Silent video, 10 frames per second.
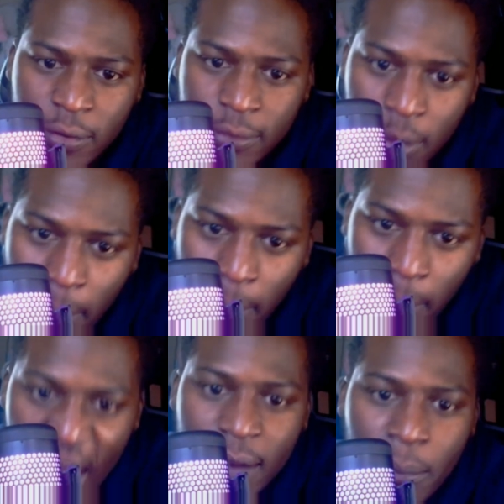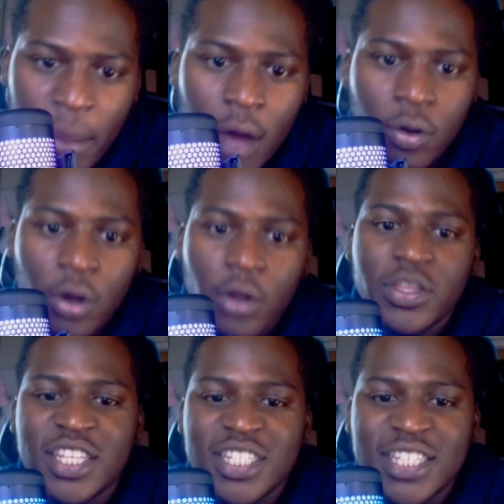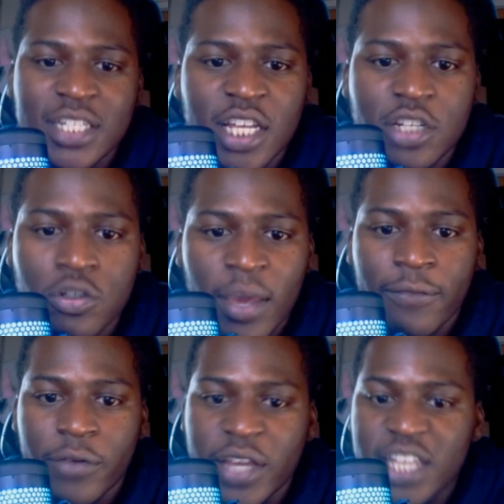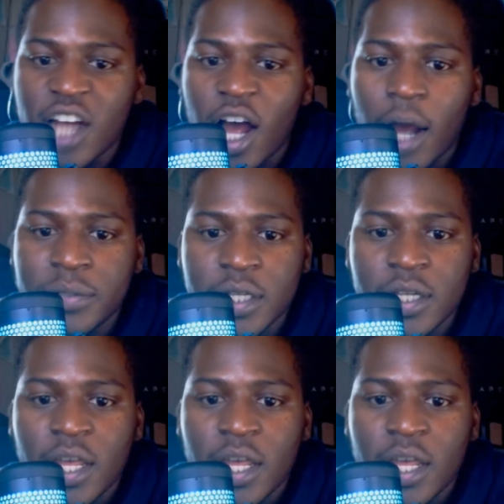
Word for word: bad about the decision that you make for each option.